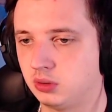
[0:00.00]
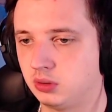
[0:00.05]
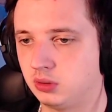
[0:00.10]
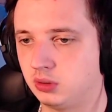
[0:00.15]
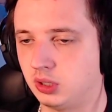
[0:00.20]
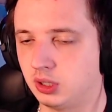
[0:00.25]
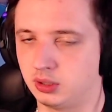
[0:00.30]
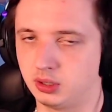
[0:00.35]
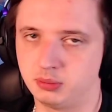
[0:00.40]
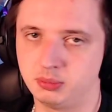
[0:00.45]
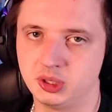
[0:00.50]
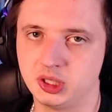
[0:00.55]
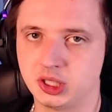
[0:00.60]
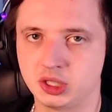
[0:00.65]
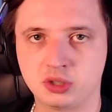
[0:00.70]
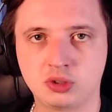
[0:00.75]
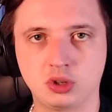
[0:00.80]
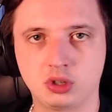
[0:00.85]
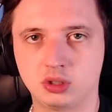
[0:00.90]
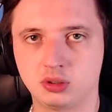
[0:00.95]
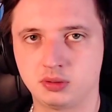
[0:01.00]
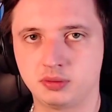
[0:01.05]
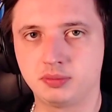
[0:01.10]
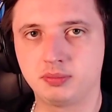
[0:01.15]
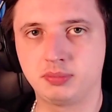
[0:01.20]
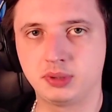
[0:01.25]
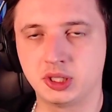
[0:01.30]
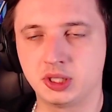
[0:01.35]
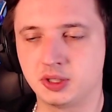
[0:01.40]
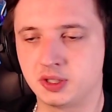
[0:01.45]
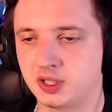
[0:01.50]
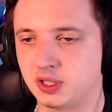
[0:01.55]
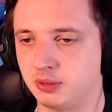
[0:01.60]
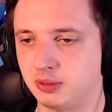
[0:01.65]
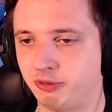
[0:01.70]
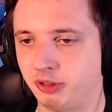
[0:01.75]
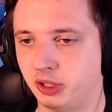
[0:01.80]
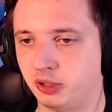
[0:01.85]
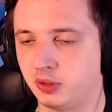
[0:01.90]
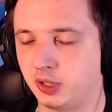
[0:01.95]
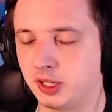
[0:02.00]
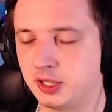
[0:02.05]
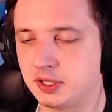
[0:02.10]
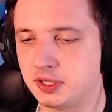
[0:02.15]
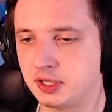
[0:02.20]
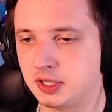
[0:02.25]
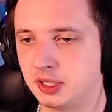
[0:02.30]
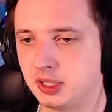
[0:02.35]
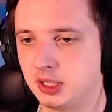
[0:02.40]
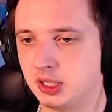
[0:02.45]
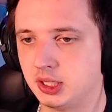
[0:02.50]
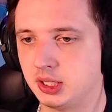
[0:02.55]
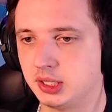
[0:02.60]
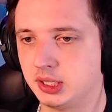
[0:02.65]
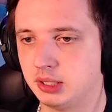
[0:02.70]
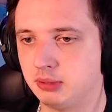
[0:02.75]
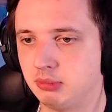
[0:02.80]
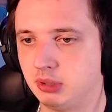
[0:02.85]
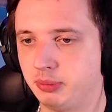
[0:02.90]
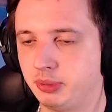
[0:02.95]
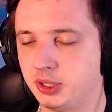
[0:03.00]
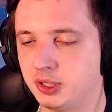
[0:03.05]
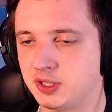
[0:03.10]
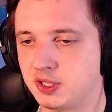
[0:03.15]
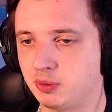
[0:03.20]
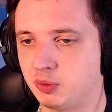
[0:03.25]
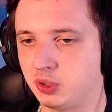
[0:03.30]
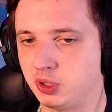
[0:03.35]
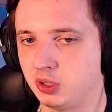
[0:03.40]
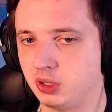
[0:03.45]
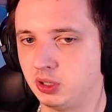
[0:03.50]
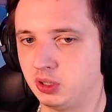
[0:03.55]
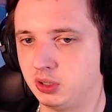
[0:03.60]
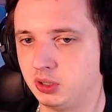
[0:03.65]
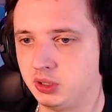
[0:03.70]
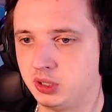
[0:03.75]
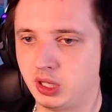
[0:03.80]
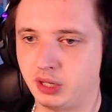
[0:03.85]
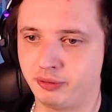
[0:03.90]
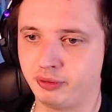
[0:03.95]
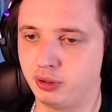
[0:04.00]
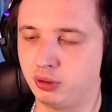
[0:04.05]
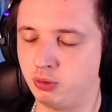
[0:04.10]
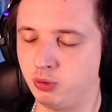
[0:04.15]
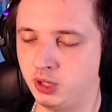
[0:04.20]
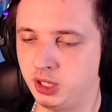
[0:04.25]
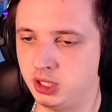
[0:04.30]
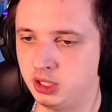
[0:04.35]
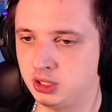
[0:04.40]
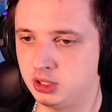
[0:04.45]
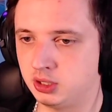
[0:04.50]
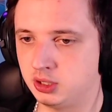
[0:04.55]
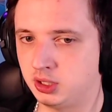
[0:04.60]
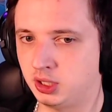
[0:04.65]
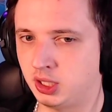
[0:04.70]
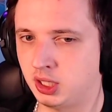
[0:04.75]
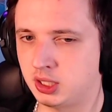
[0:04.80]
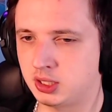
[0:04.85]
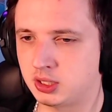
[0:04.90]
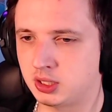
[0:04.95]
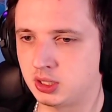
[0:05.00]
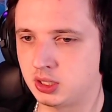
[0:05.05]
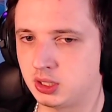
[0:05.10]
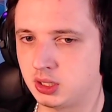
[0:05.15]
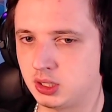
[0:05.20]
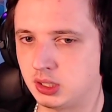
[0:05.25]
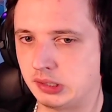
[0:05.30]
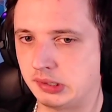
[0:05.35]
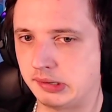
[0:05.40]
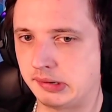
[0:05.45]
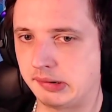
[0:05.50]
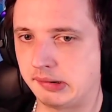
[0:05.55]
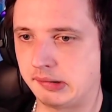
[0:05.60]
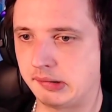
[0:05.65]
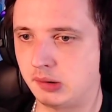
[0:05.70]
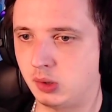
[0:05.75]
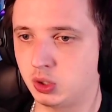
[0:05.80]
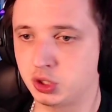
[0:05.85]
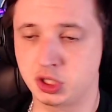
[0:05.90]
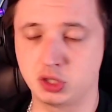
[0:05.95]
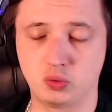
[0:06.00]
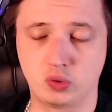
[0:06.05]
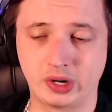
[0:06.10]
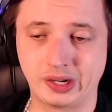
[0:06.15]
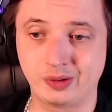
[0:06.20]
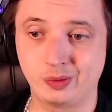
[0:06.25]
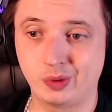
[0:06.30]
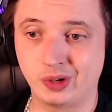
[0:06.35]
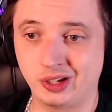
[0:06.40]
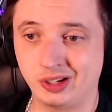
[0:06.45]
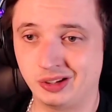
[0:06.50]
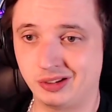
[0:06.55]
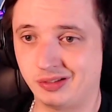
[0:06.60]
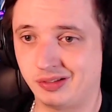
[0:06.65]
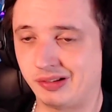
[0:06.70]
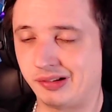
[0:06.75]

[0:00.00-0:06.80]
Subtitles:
Yeah, I mean, that could be the same thing, right? Maybe someone gave her away, the cat. Or she ran away.